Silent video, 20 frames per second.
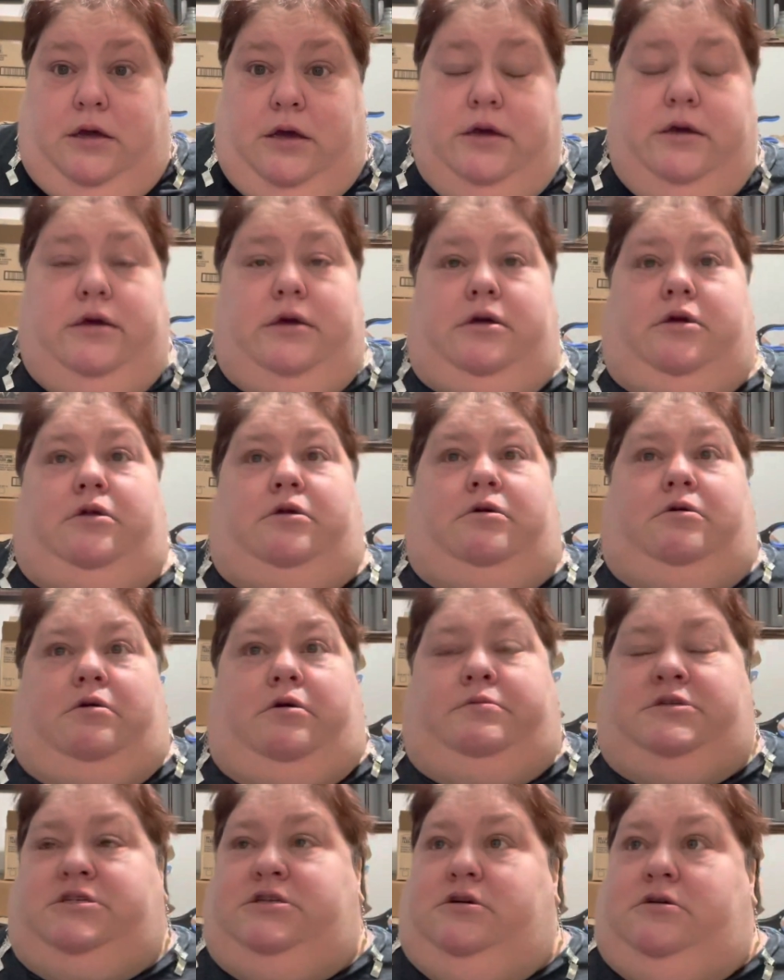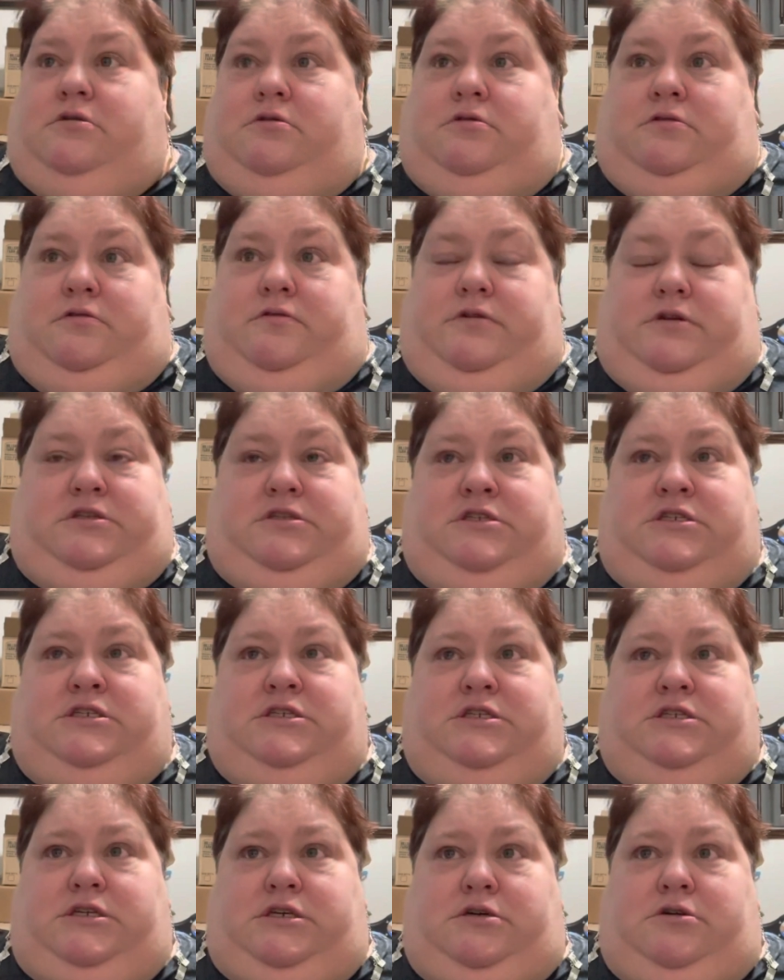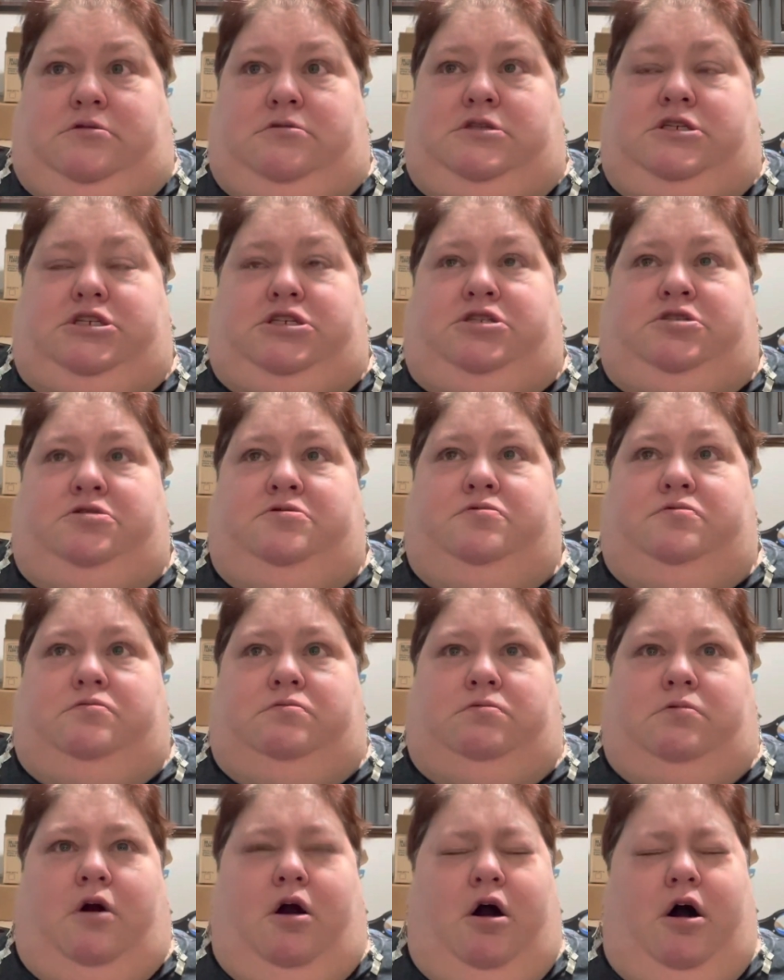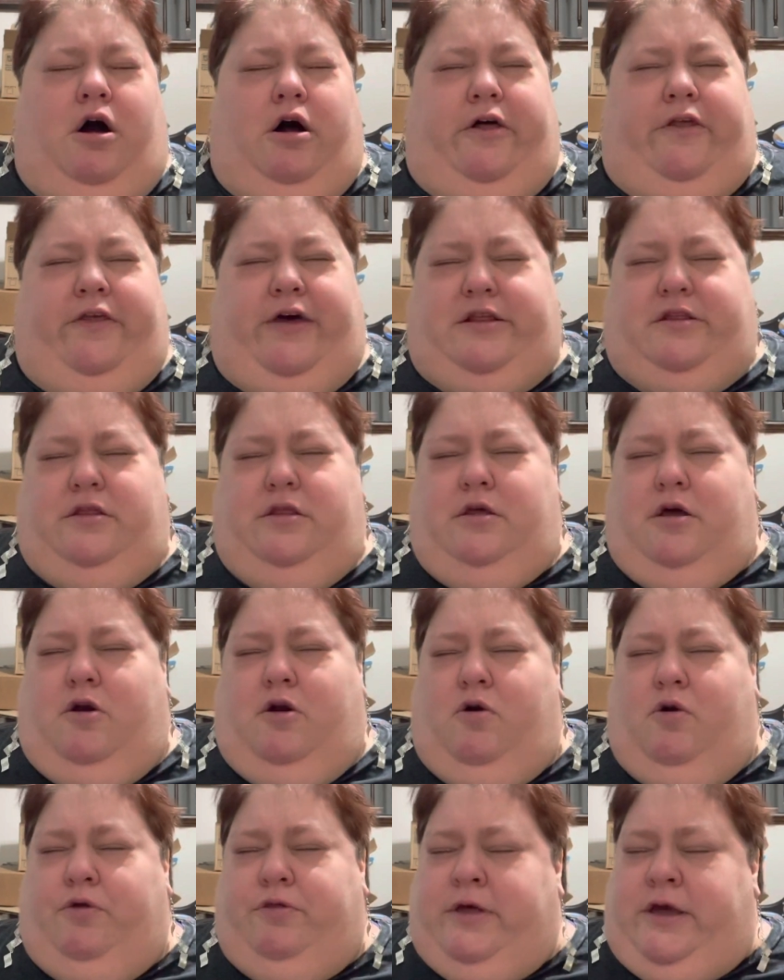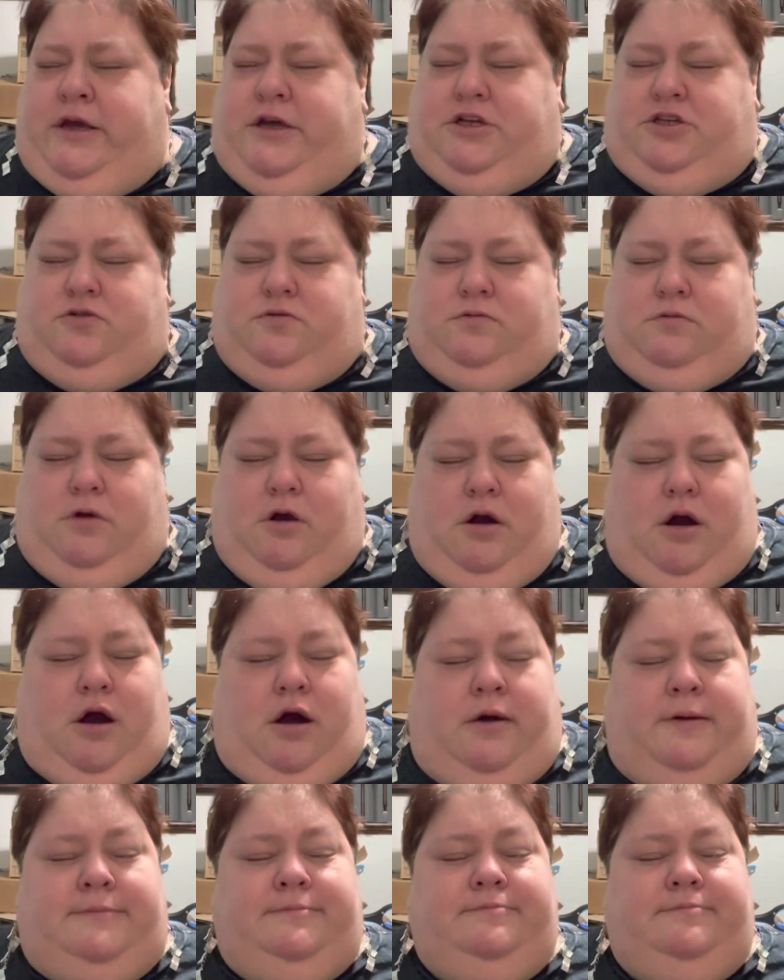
it's still just raw. That the whole thing is raw.